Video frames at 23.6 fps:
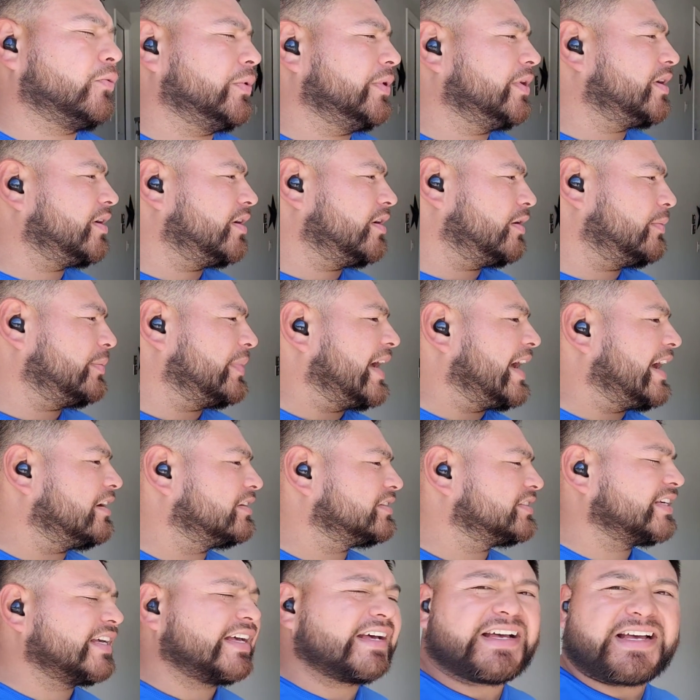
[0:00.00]
We are
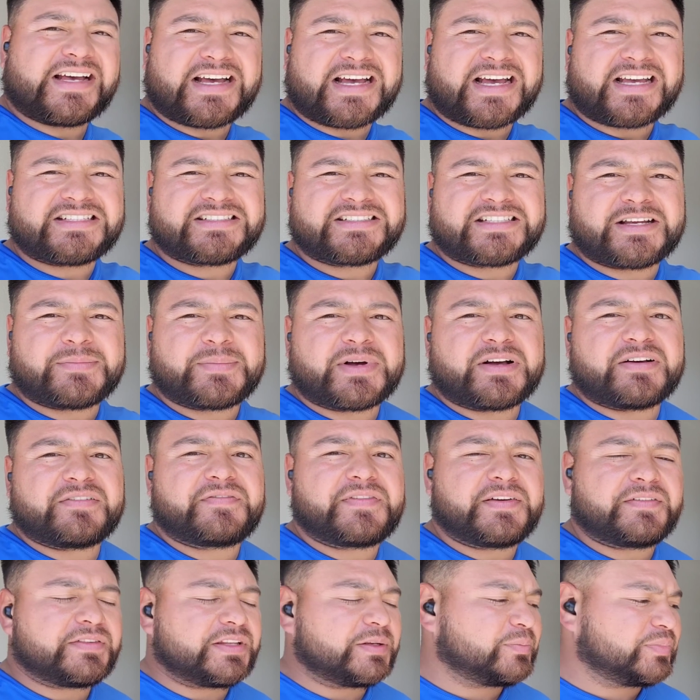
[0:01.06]
about, I'd say about
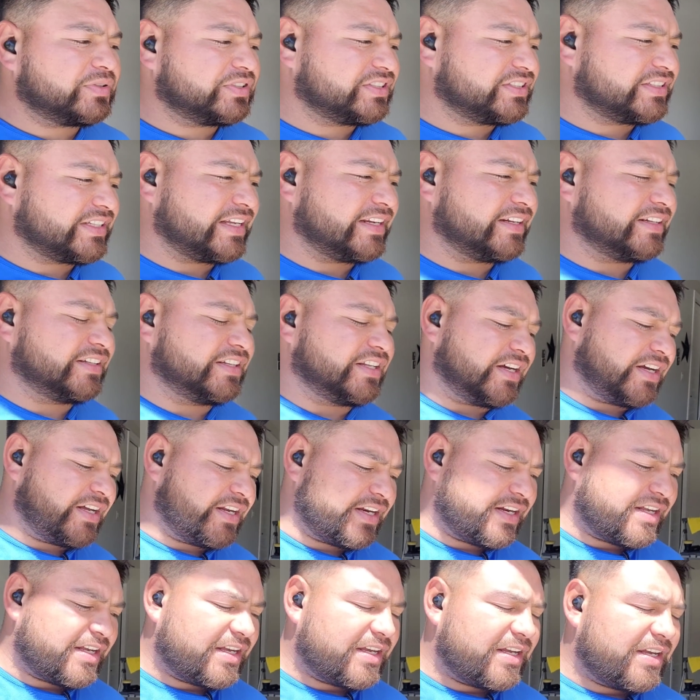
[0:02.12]
50% done.